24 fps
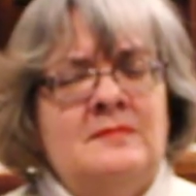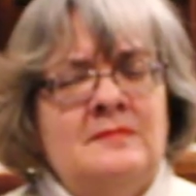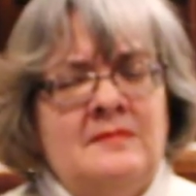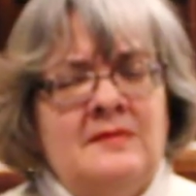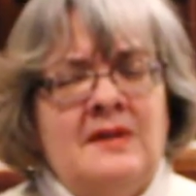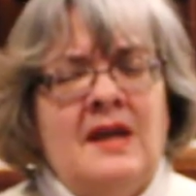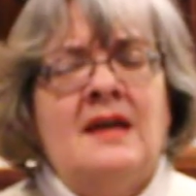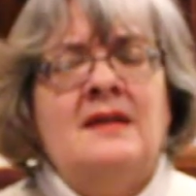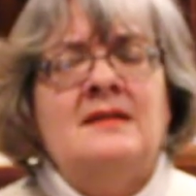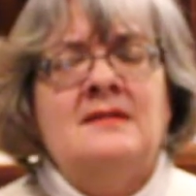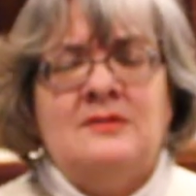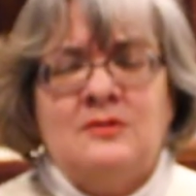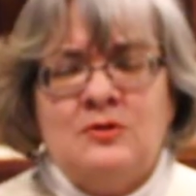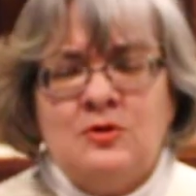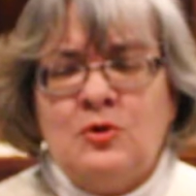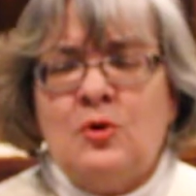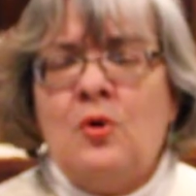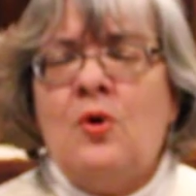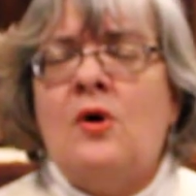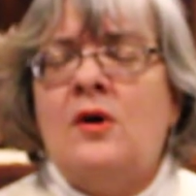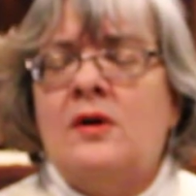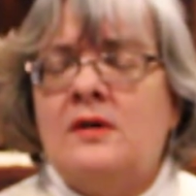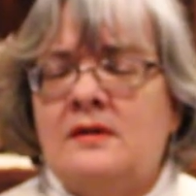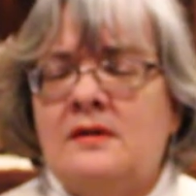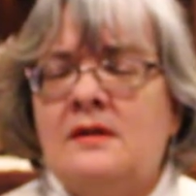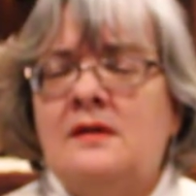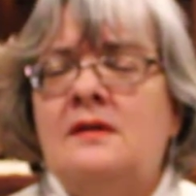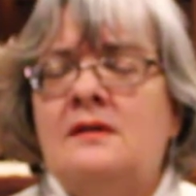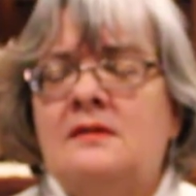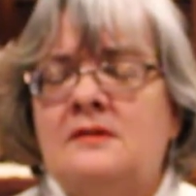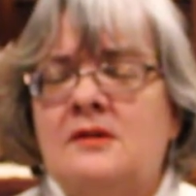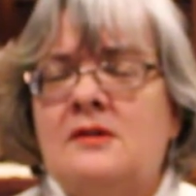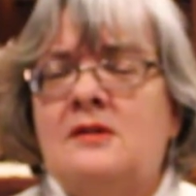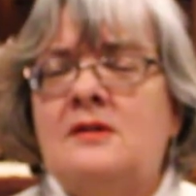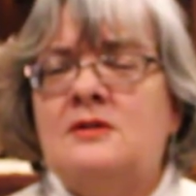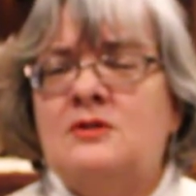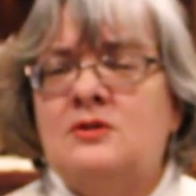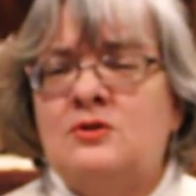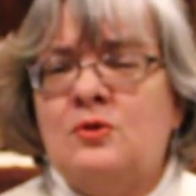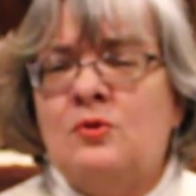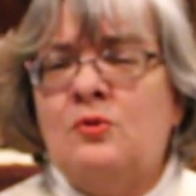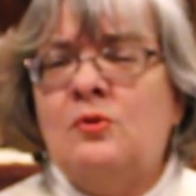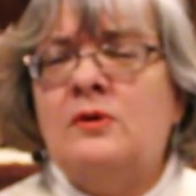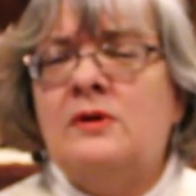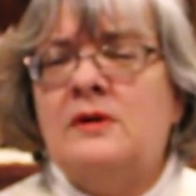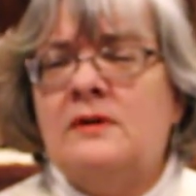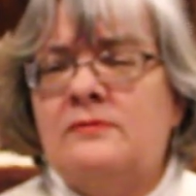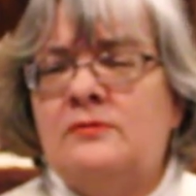yes, drawn to the
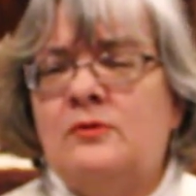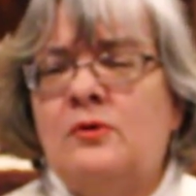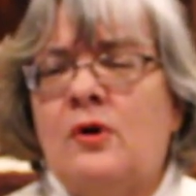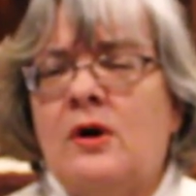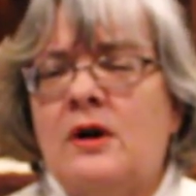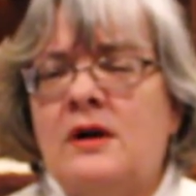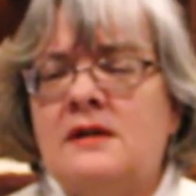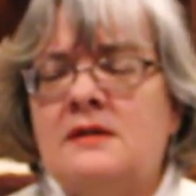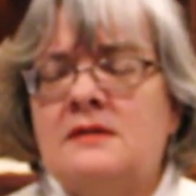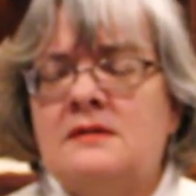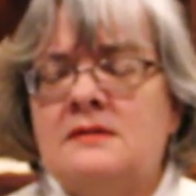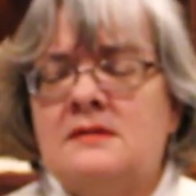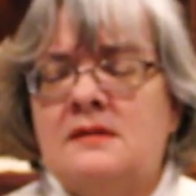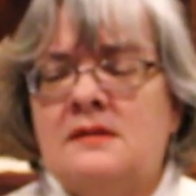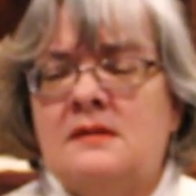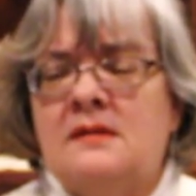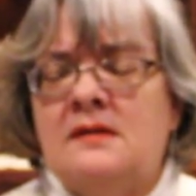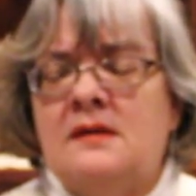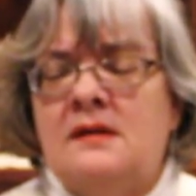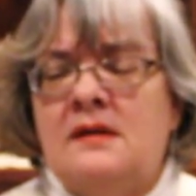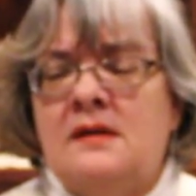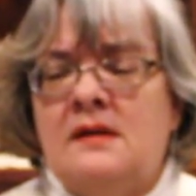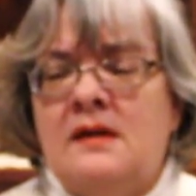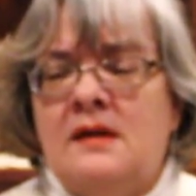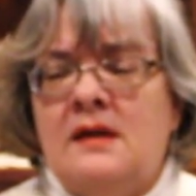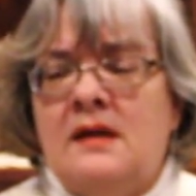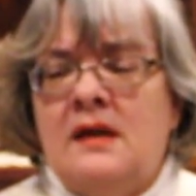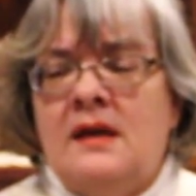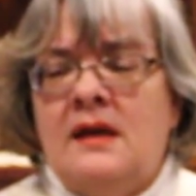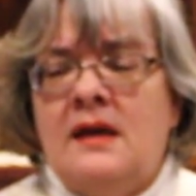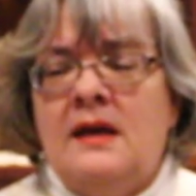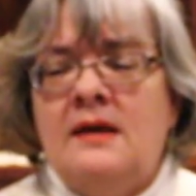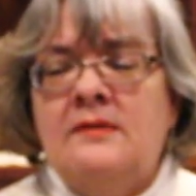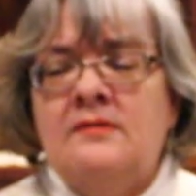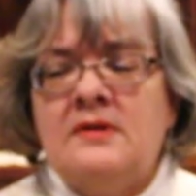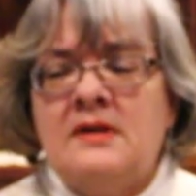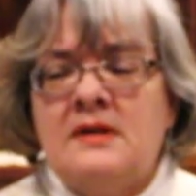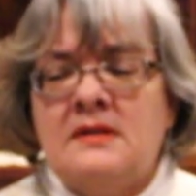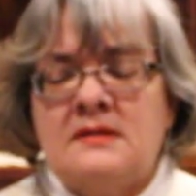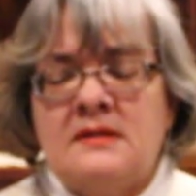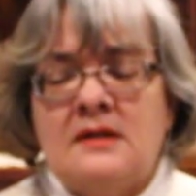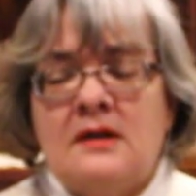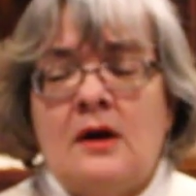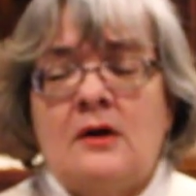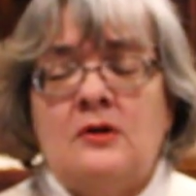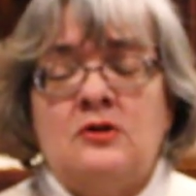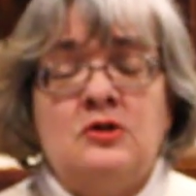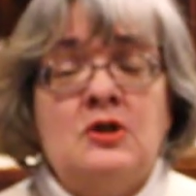story of Christ. Even as
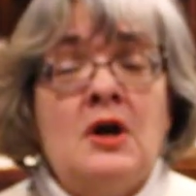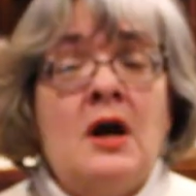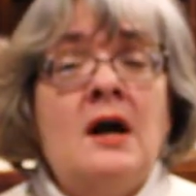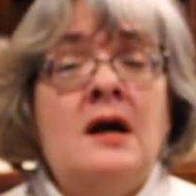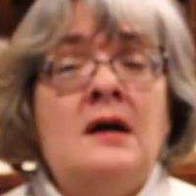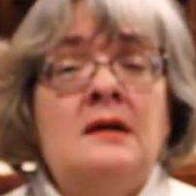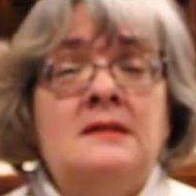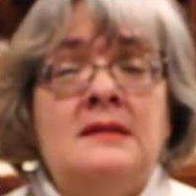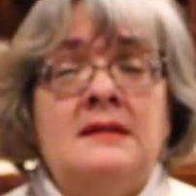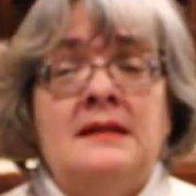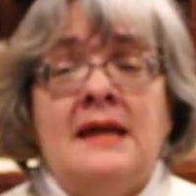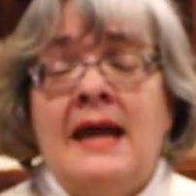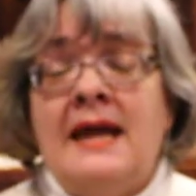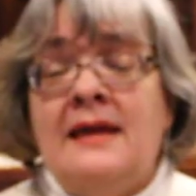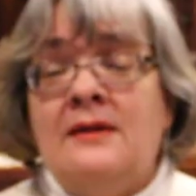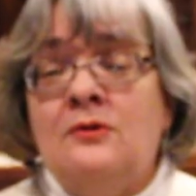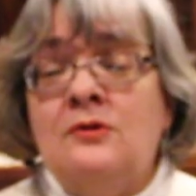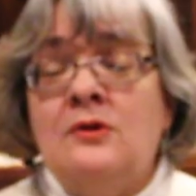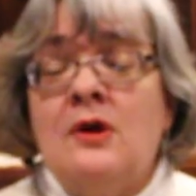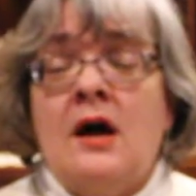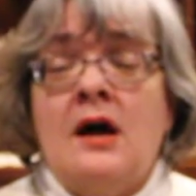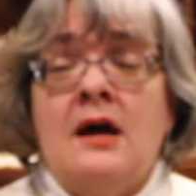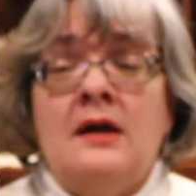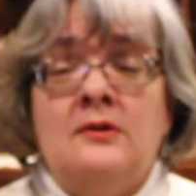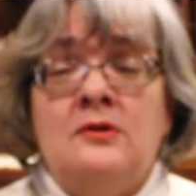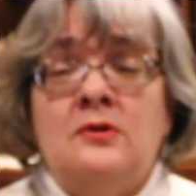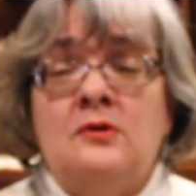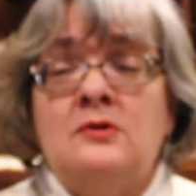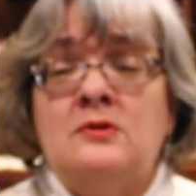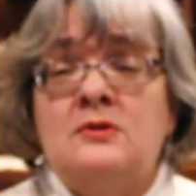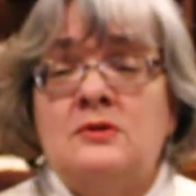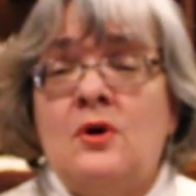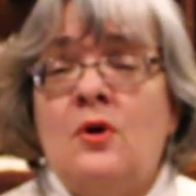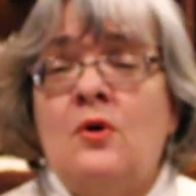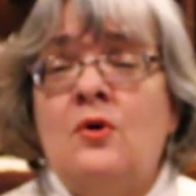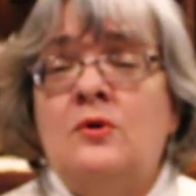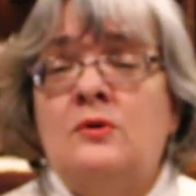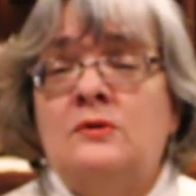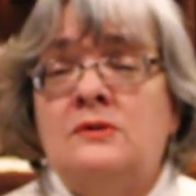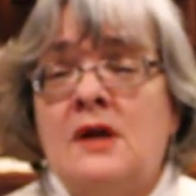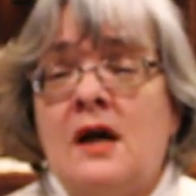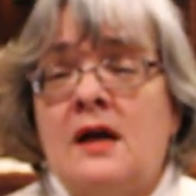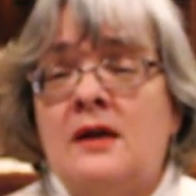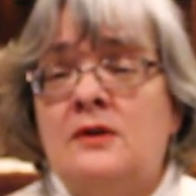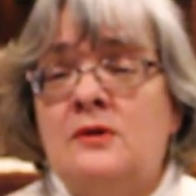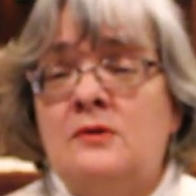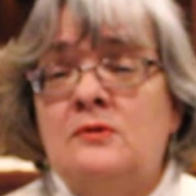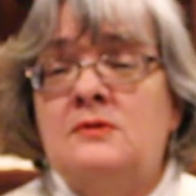a young child at eight or nine years old,
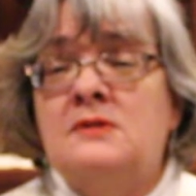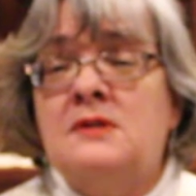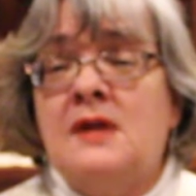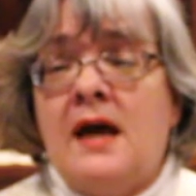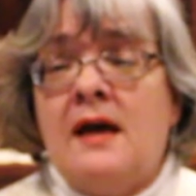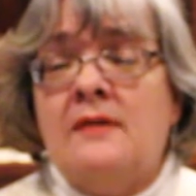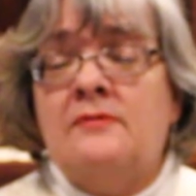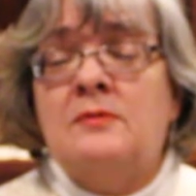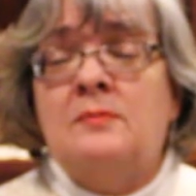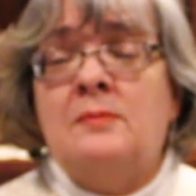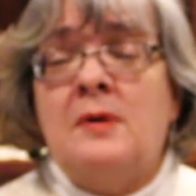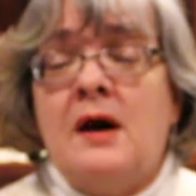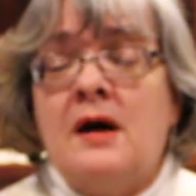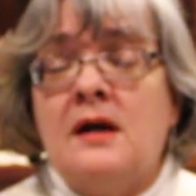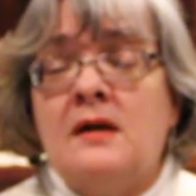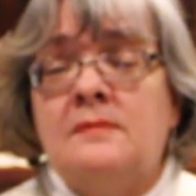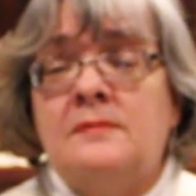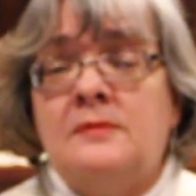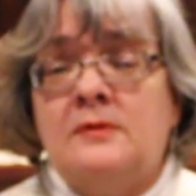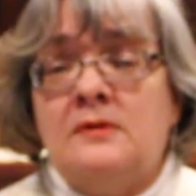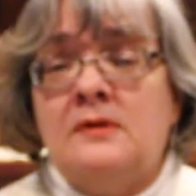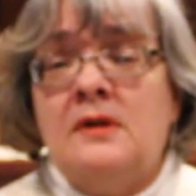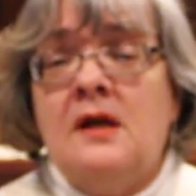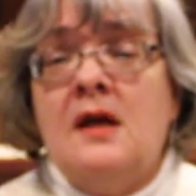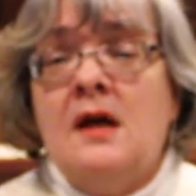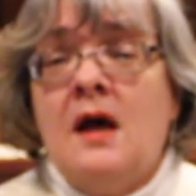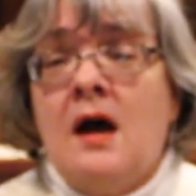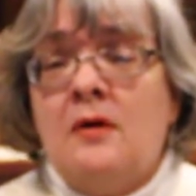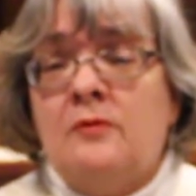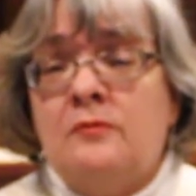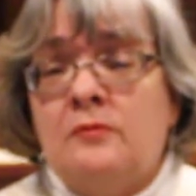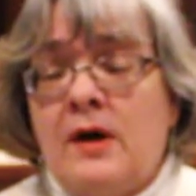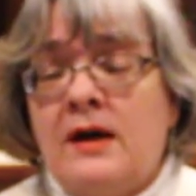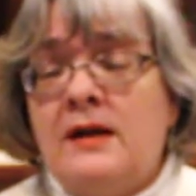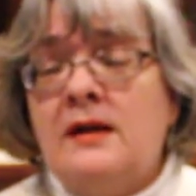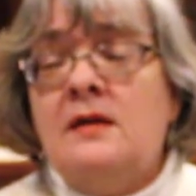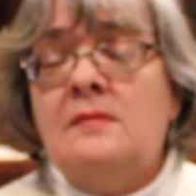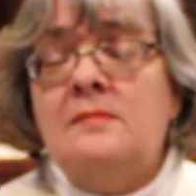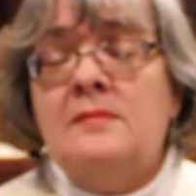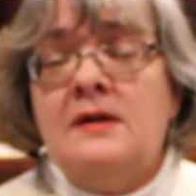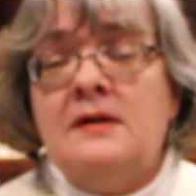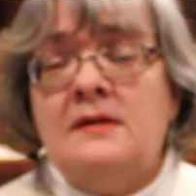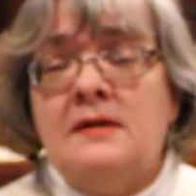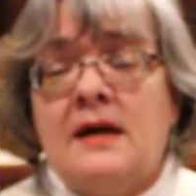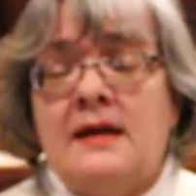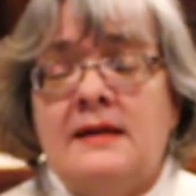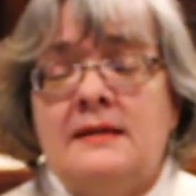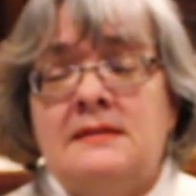I used to have the Bible right on my
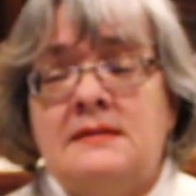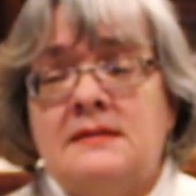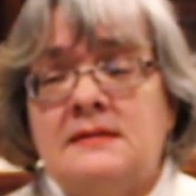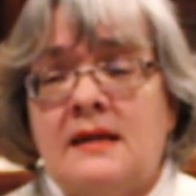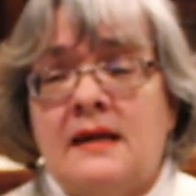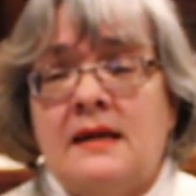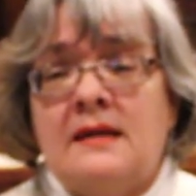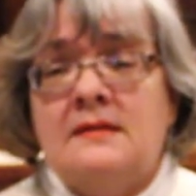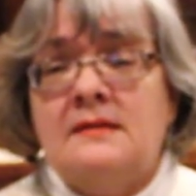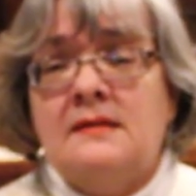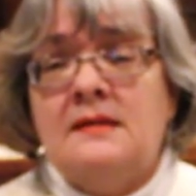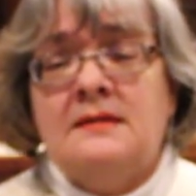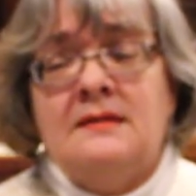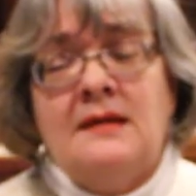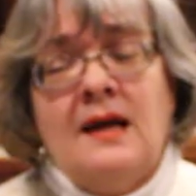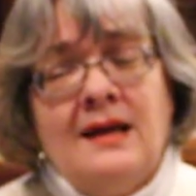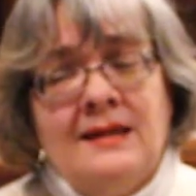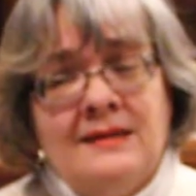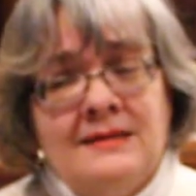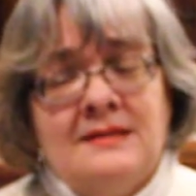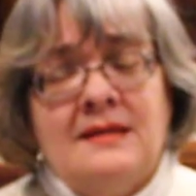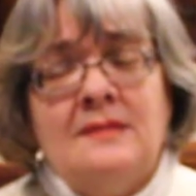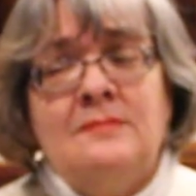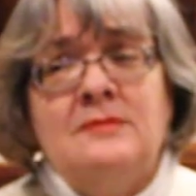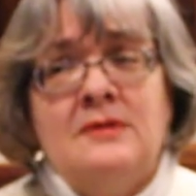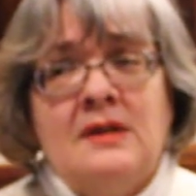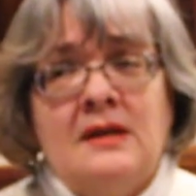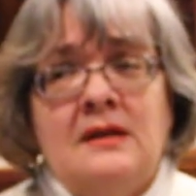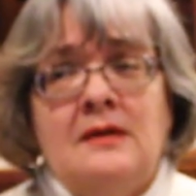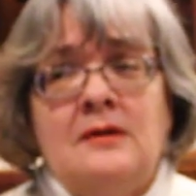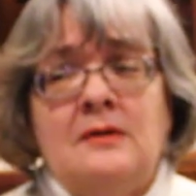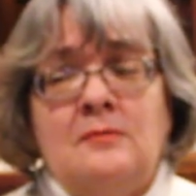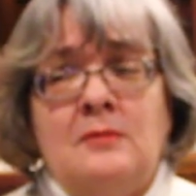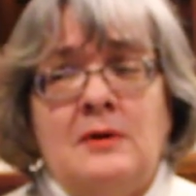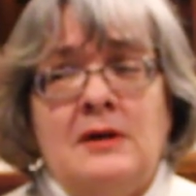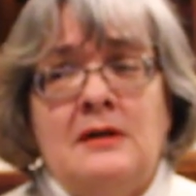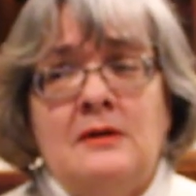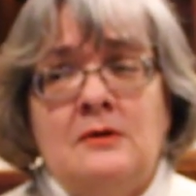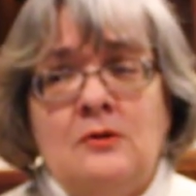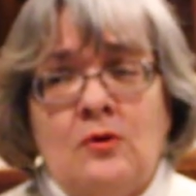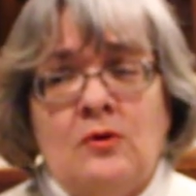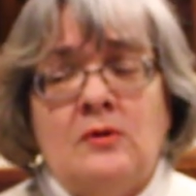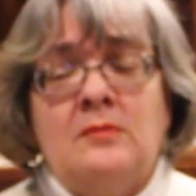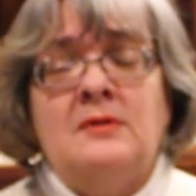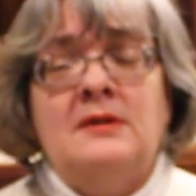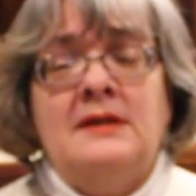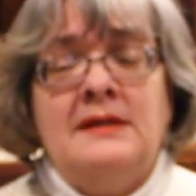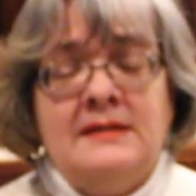nightstand. Not something we
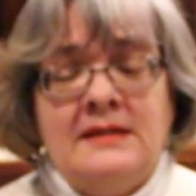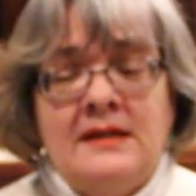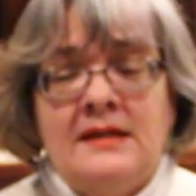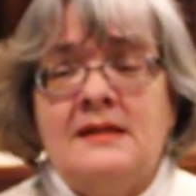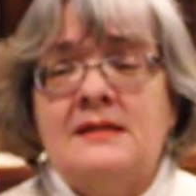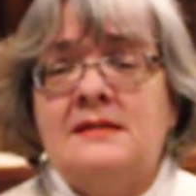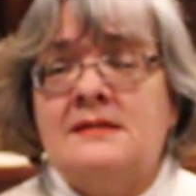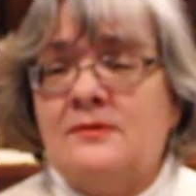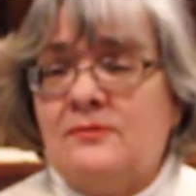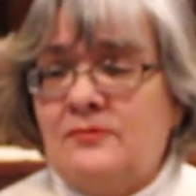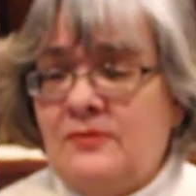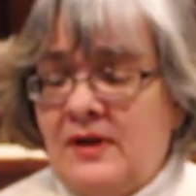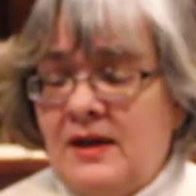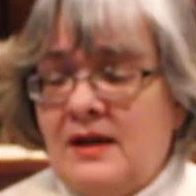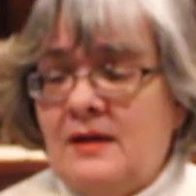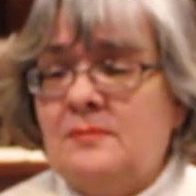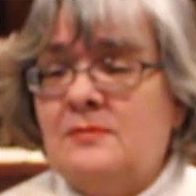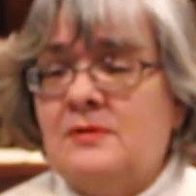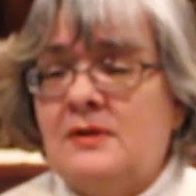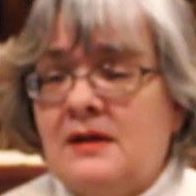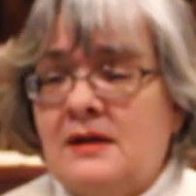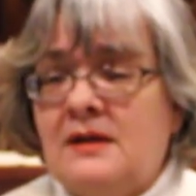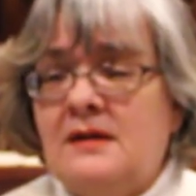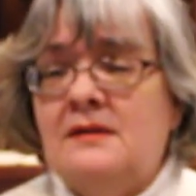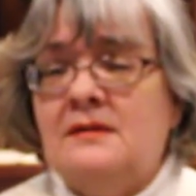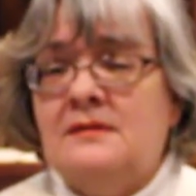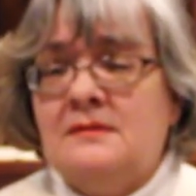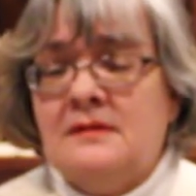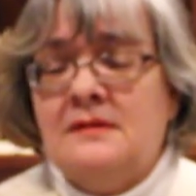normally did as a family,